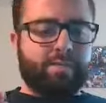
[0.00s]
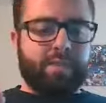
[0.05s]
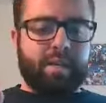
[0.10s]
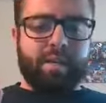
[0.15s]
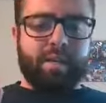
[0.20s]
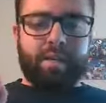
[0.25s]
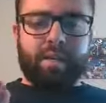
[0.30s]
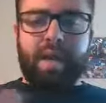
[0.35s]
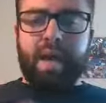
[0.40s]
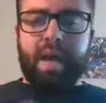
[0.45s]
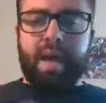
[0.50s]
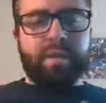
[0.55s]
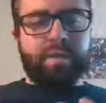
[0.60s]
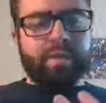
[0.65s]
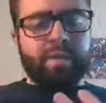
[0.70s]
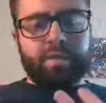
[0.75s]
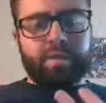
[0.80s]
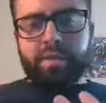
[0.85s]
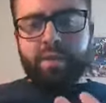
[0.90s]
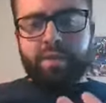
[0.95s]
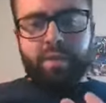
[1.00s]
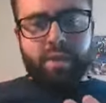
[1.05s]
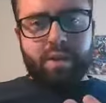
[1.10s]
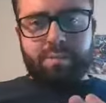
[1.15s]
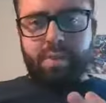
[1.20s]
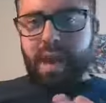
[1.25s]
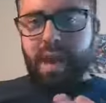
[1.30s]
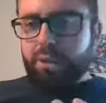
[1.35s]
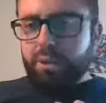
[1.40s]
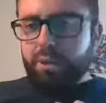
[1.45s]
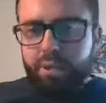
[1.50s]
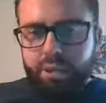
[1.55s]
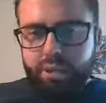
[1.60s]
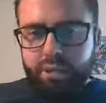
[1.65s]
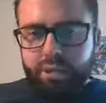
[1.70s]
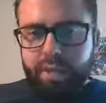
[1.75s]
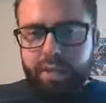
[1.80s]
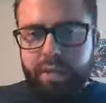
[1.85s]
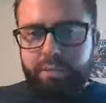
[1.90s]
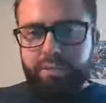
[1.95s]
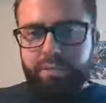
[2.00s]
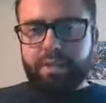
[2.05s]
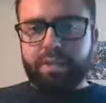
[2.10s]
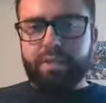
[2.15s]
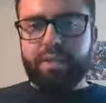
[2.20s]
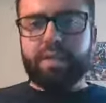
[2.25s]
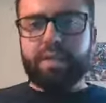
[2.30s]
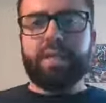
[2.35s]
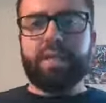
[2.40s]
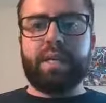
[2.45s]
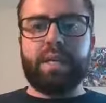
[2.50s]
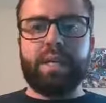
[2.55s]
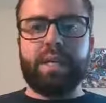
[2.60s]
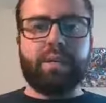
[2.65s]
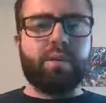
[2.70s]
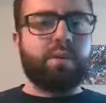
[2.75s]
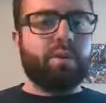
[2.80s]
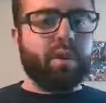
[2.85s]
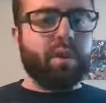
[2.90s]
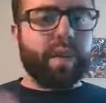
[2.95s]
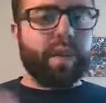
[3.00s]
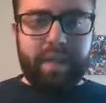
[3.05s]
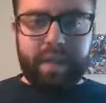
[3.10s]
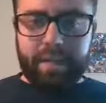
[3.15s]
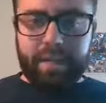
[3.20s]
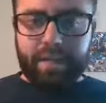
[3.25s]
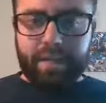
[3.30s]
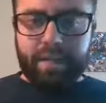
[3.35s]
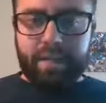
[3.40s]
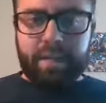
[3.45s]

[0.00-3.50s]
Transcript: uh, Edison, you know, grips and all that.